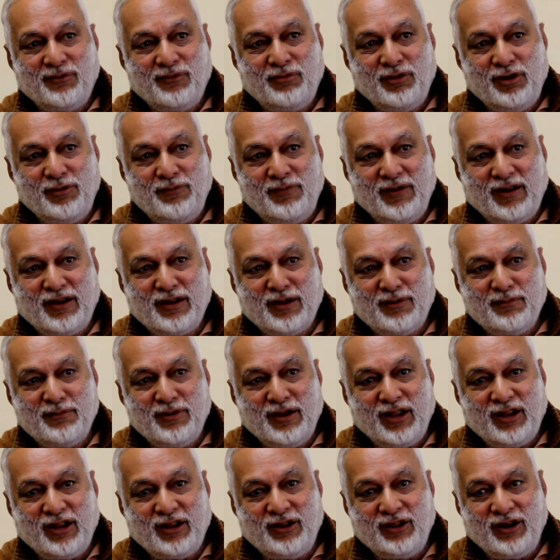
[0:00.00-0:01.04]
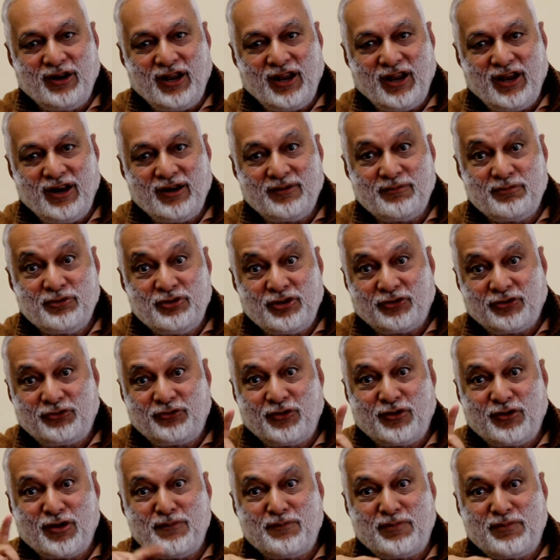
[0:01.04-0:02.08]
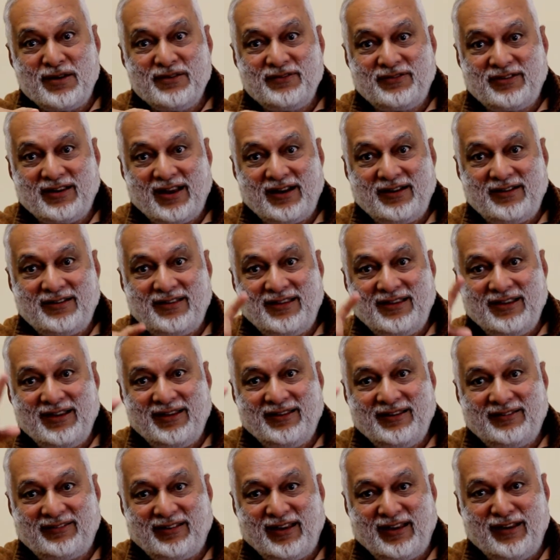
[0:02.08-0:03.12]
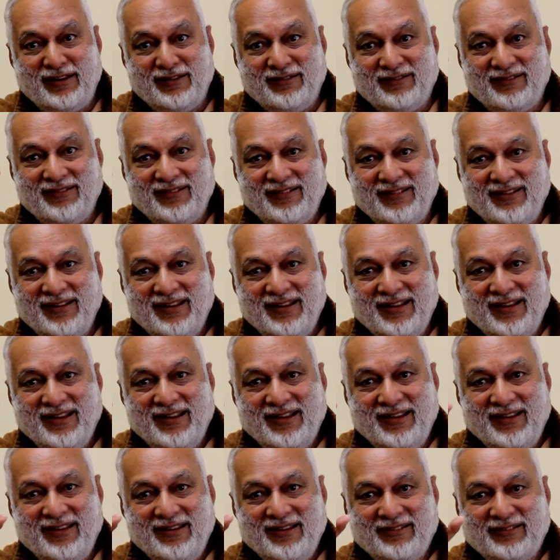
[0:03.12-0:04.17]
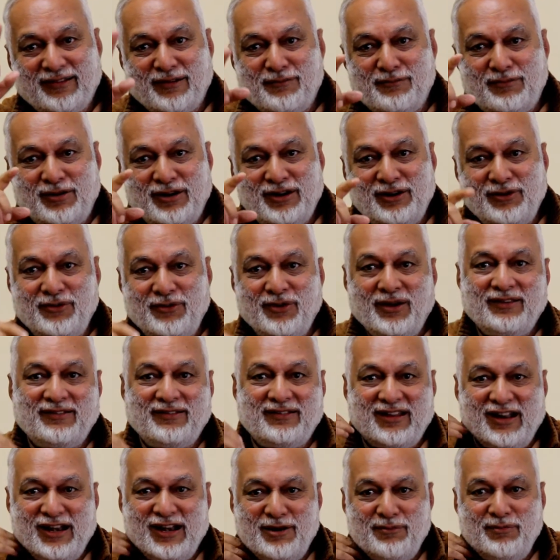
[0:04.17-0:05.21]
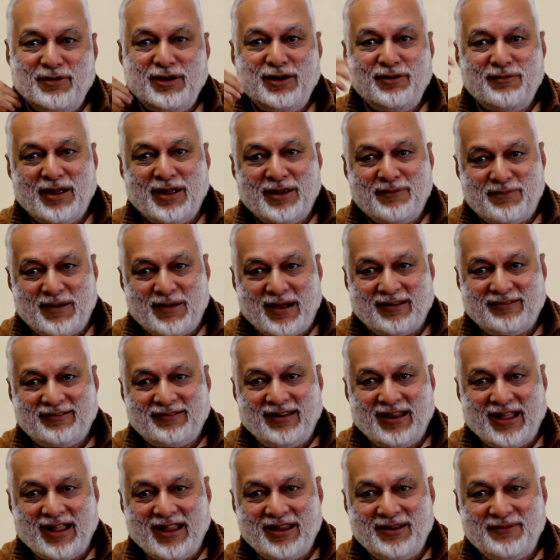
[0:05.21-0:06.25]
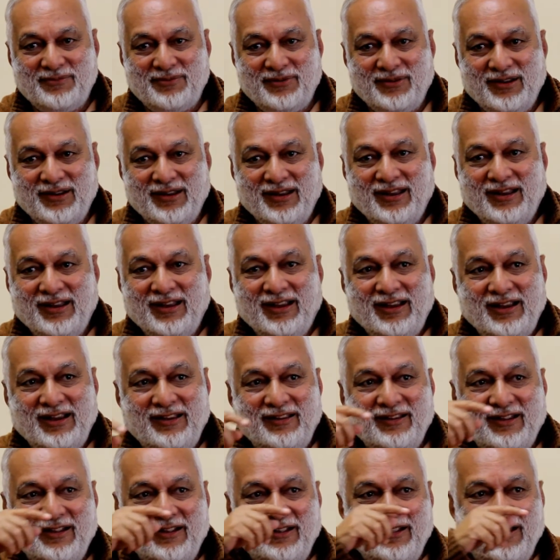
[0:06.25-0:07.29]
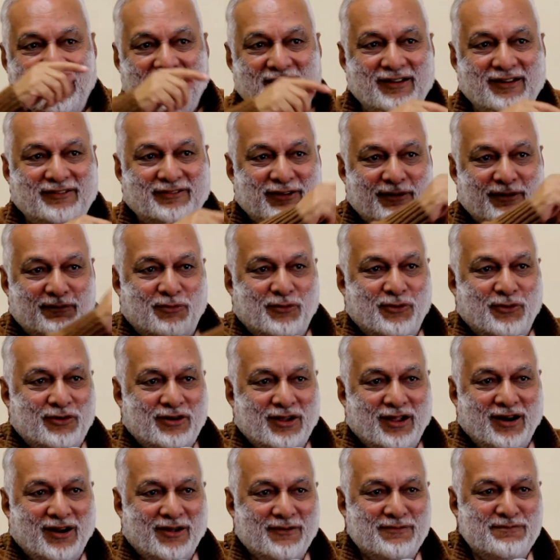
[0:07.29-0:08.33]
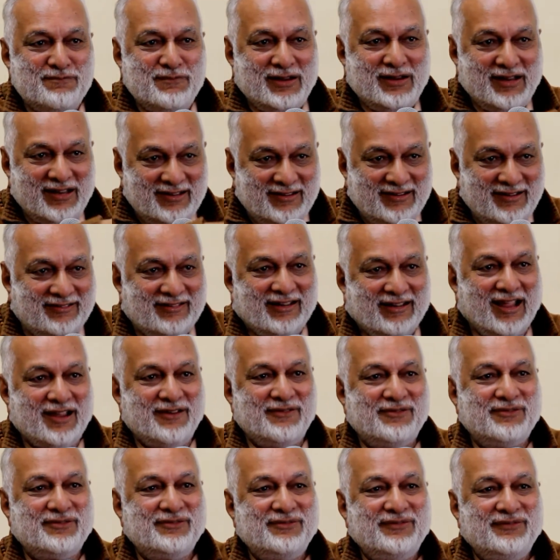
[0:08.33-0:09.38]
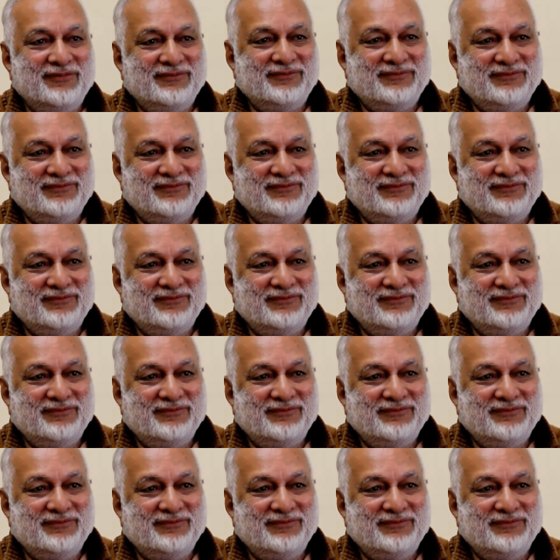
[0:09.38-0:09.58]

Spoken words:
will become a great, just to compensate the sin. Somebody who has killed me in my past life is a great supporter of me in this life.